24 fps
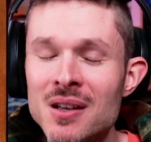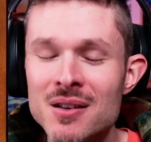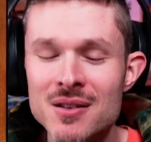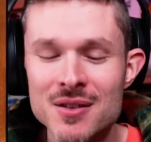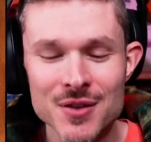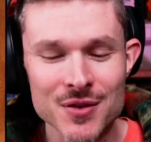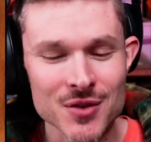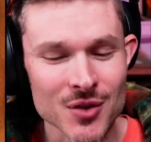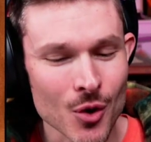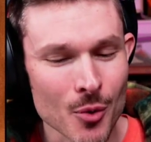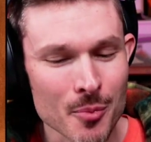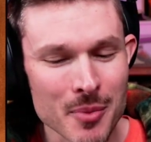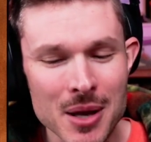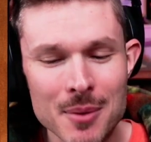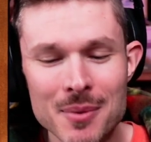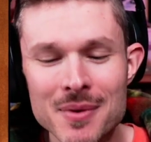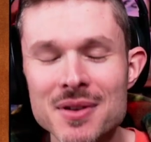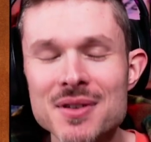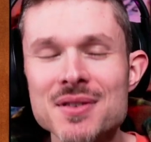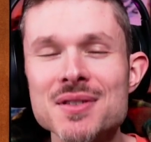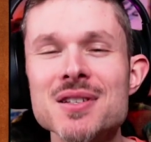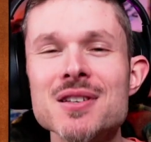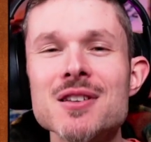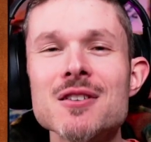So maybe
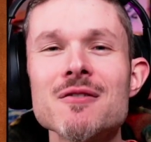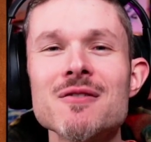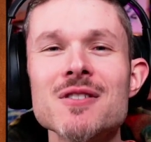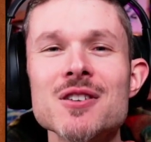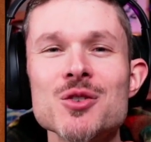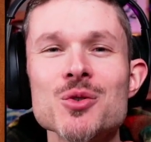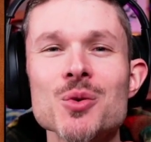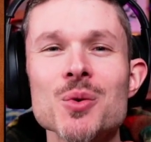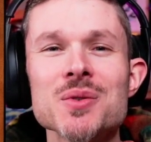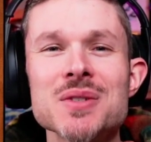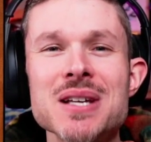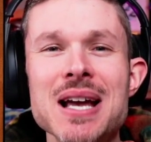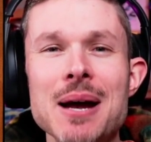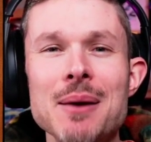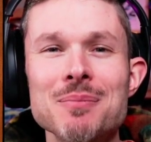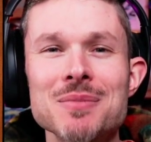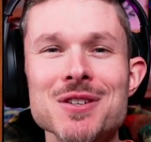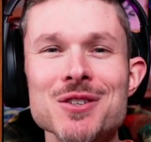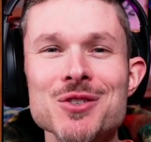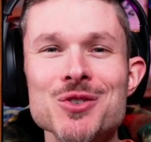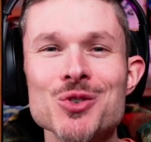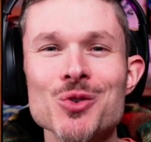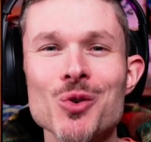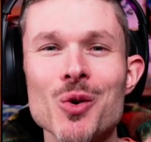this individual is apt
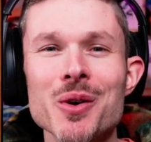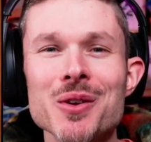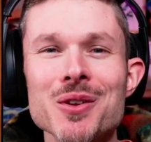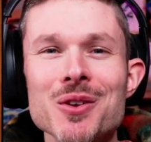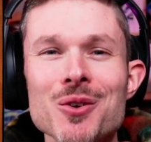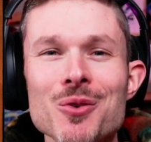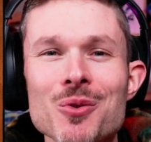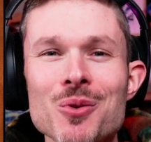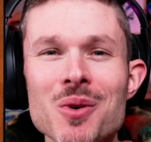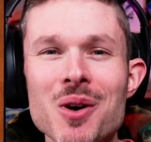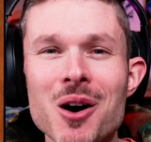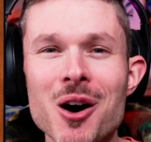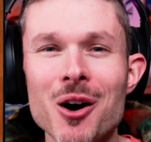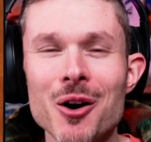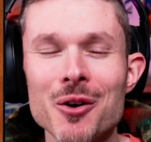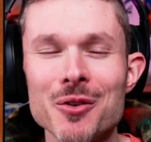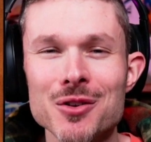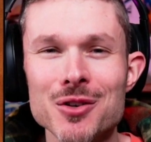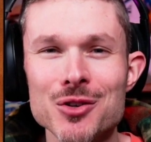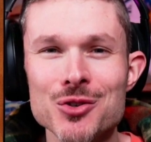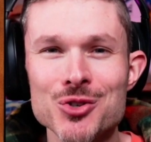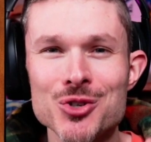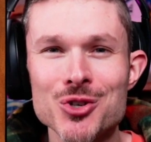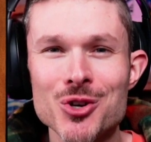to join you on
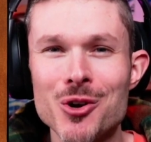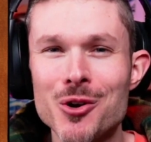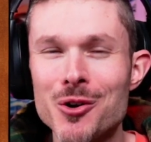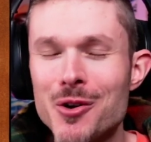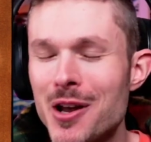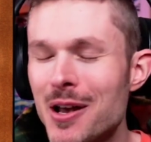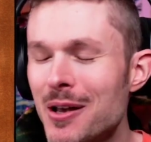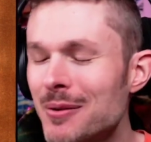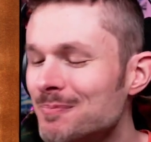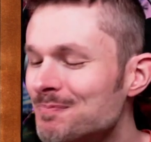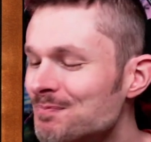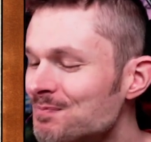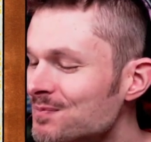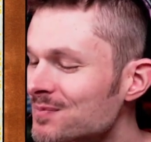your journey.